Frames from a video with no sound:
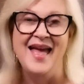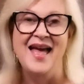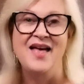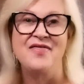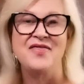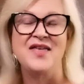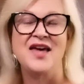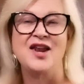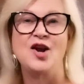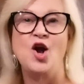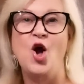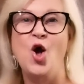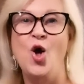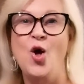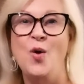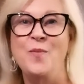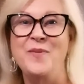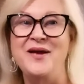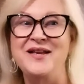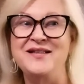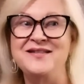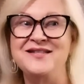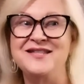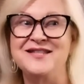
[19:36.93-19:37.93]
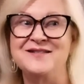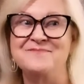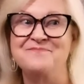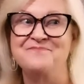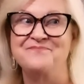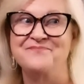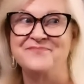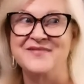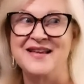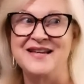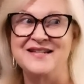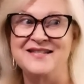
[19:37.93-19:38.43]
And then almonds,
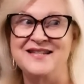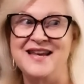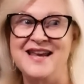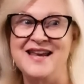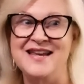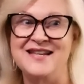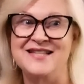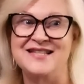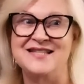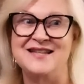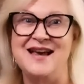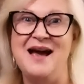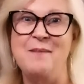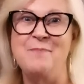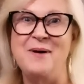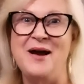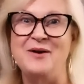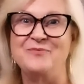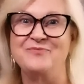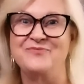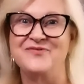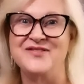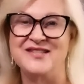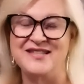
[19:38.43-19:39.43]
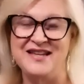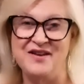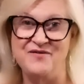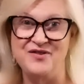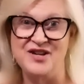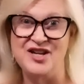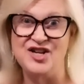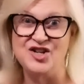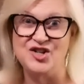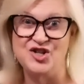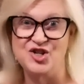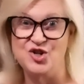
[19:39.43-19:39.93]
it takes about
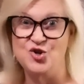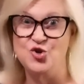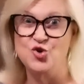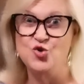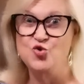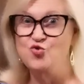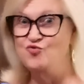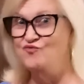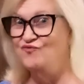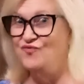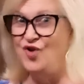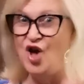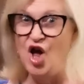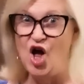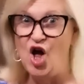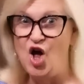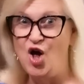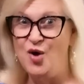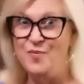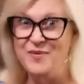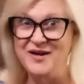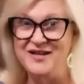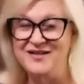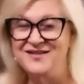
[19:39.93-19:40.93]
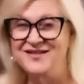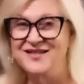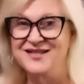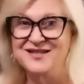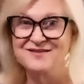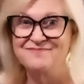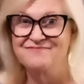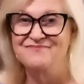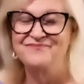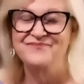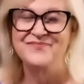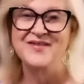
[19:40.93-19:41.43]
72
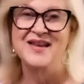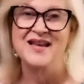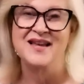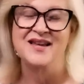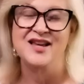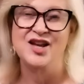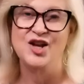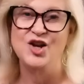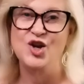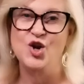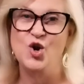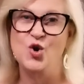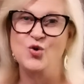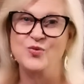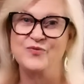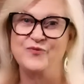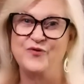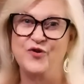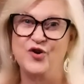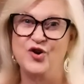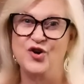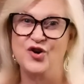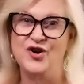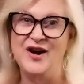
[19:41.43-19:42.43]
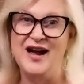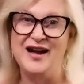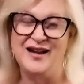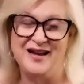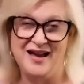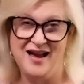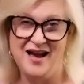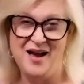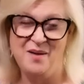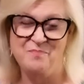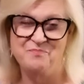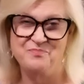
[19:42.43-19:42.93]
almonds you know, for a
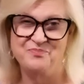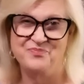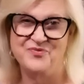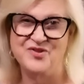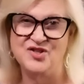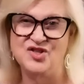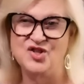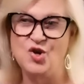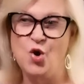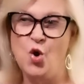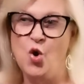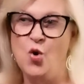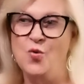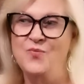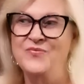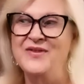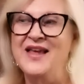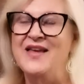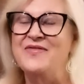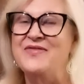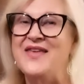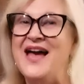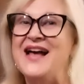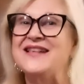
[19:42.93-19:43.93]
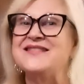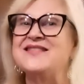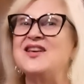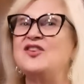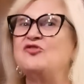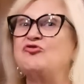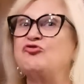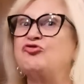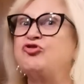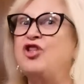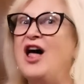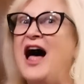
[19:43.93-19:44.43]
cup. So that's a
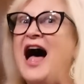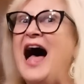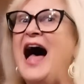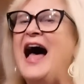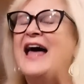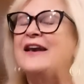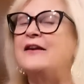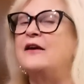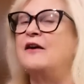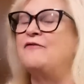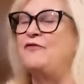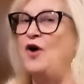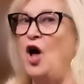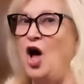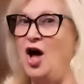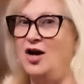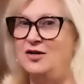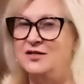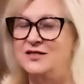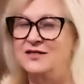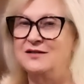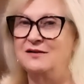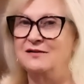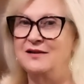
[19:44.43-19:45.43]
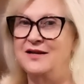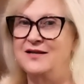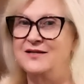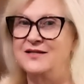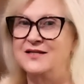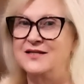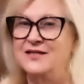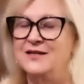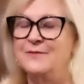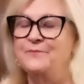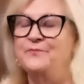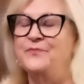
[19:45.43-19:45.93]
lot of
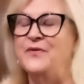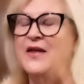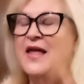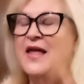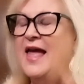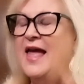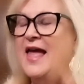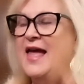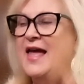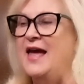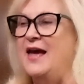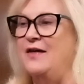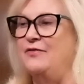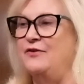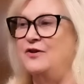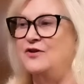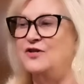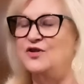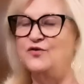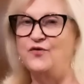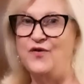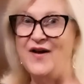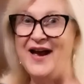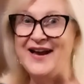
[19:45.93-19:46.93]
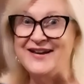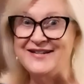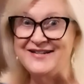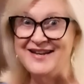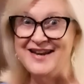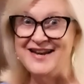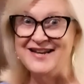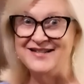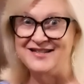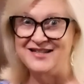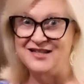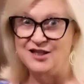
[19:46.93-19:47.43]
oxalates and there's
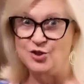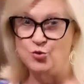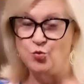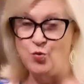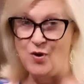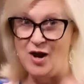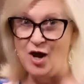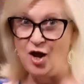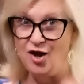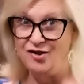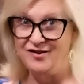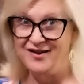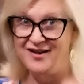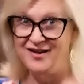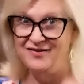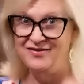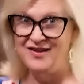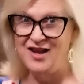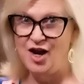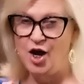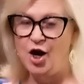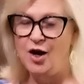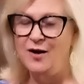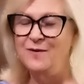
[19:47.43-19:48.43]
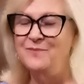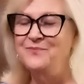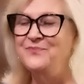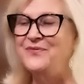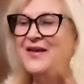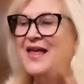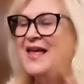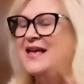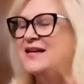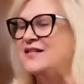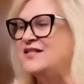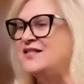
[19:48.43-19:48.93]
phytates as well in there.
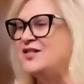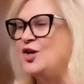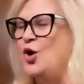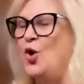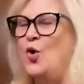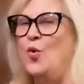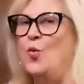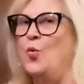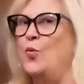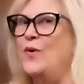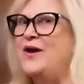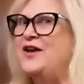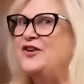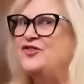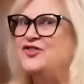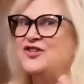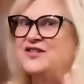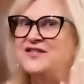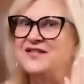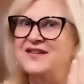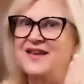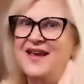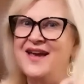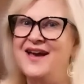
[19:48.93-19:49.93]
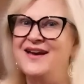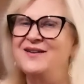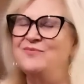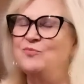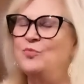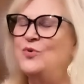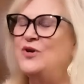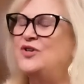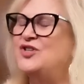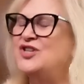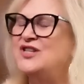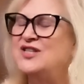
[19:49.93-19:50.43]
So we just
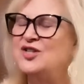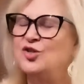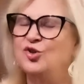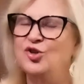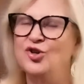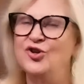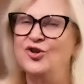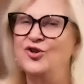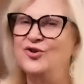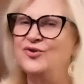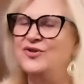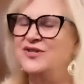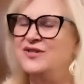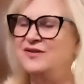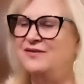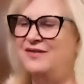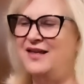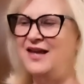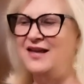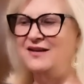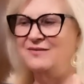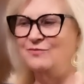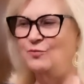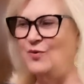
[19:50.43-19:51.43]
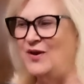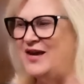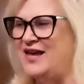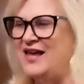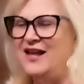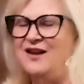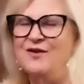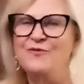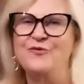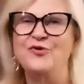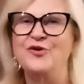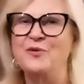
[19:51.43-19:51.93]
get, we just learned that we
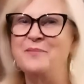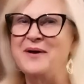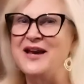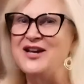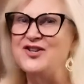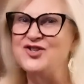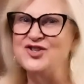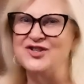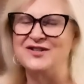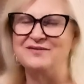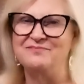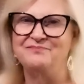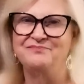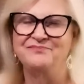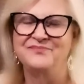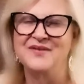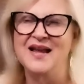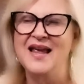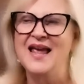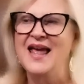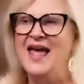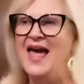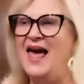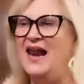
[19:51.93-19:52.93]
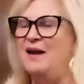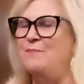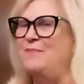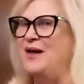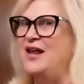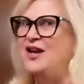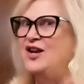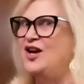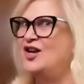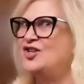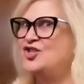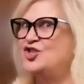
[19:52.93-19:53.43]
get inflammation and it
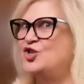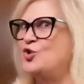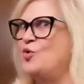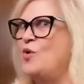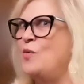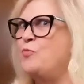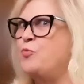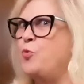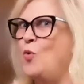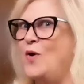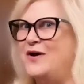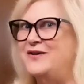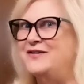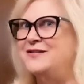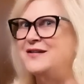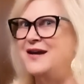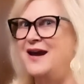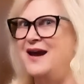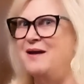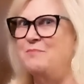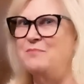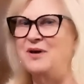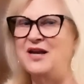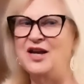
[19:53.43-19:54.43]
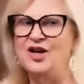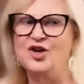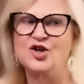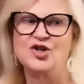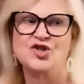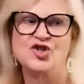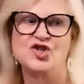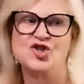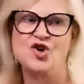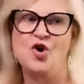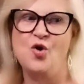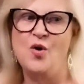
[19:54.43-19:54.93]
may not show up one time, but it
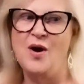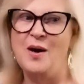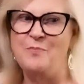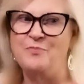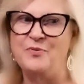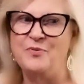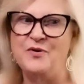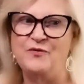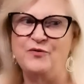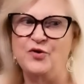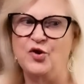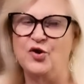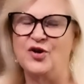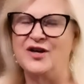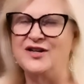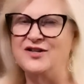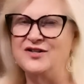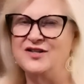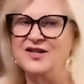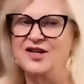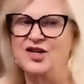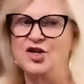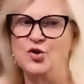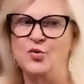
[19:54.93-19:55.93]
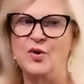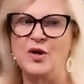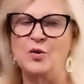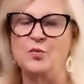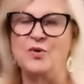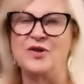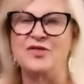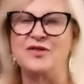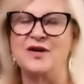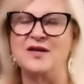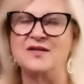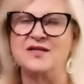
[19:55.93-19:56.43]
could show up if you're continuing
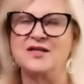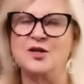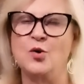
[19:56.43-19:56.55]
with it.